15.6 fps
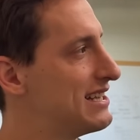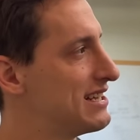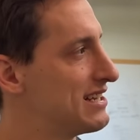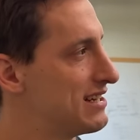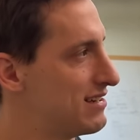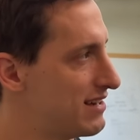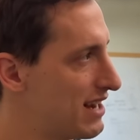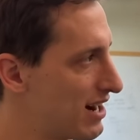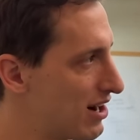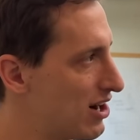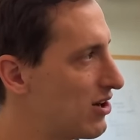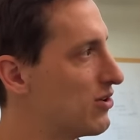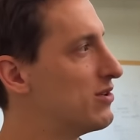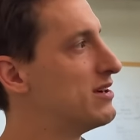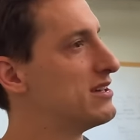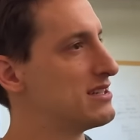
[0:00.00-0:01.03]

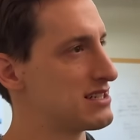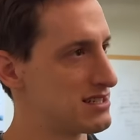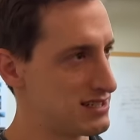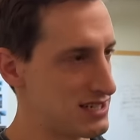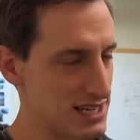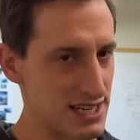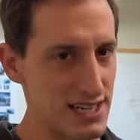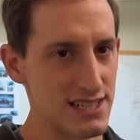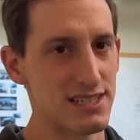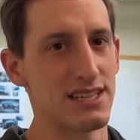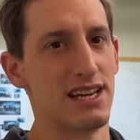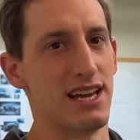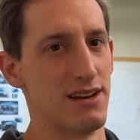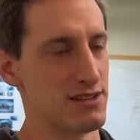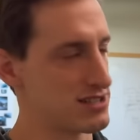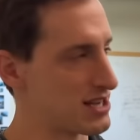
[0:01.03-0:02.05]
narrow cities
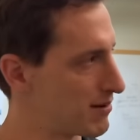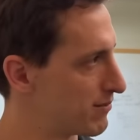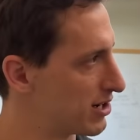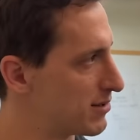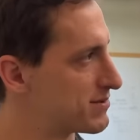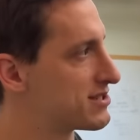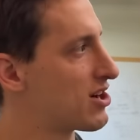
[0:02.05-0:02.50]
and suburbs,